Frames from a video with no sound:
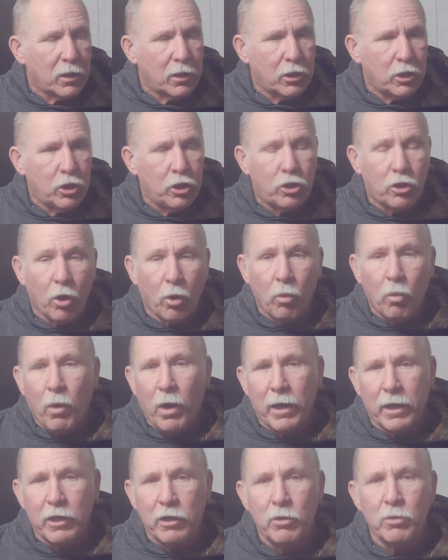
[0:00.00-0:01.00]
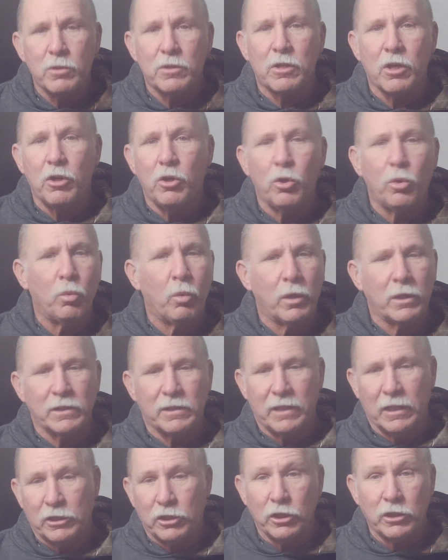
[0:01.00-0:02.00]
You don't want to use the new ones
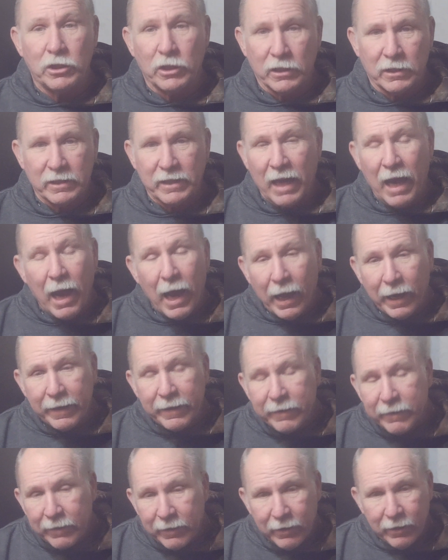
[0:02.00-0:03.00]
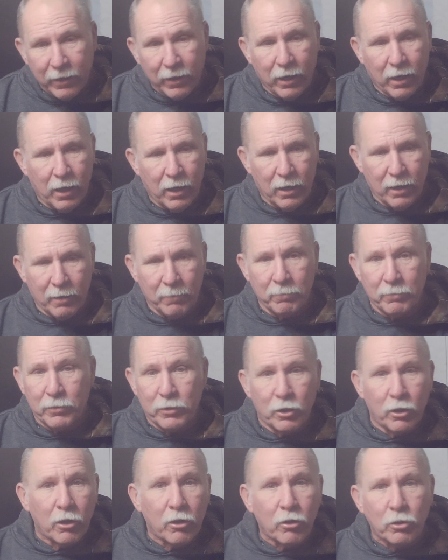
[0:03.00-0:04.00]
that you just got.
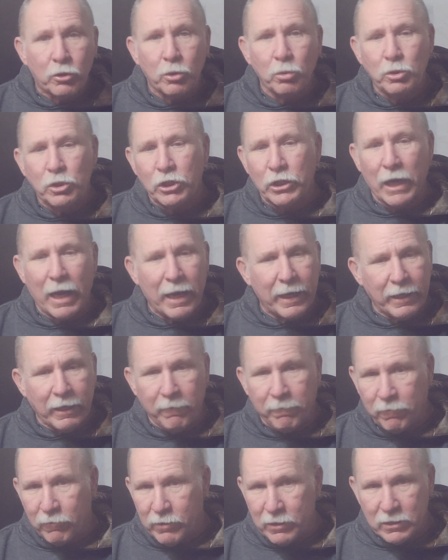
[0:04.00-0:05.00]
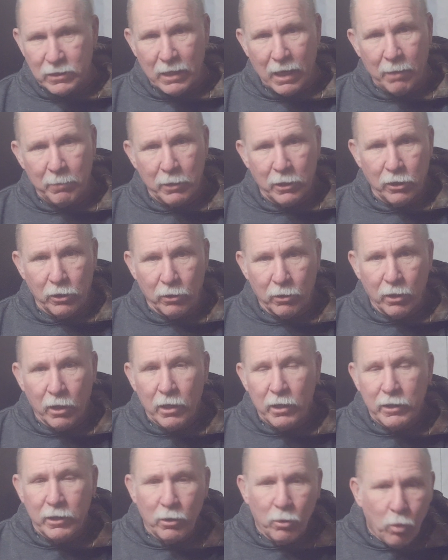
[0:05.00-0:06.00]
They're a little too shiny for this time of year.
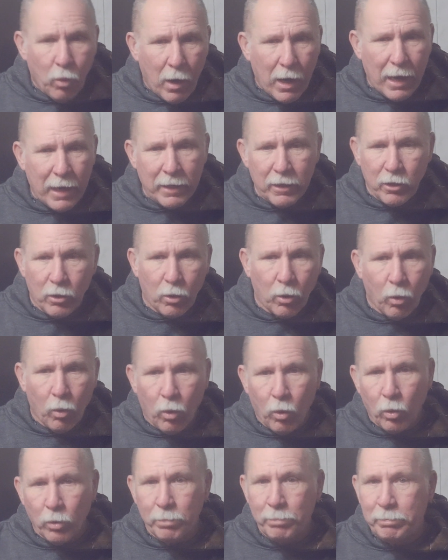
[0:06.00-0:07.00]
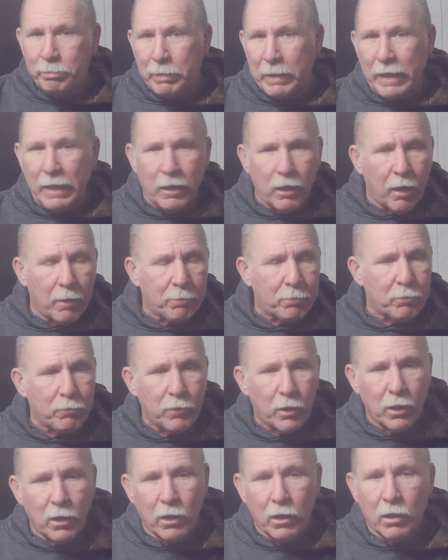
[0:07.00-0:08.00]
You want your old, beat up,
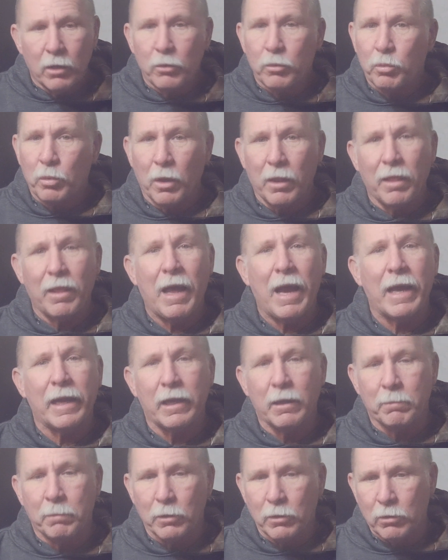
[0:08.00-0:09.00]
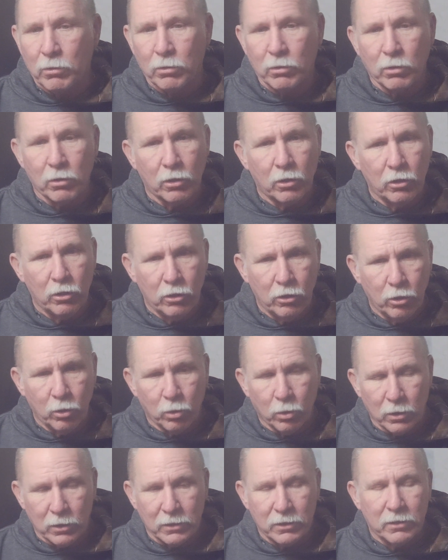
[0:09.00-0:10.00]
reliable
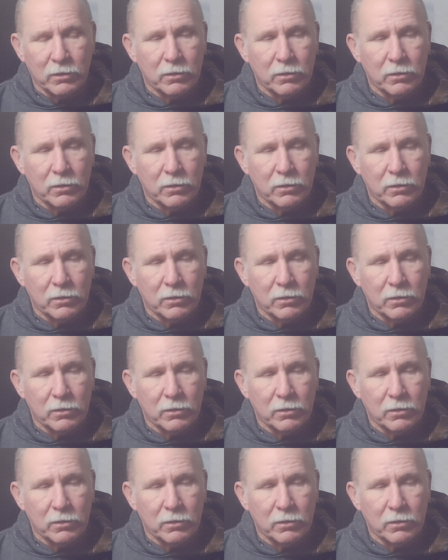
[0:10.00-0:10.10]
lures.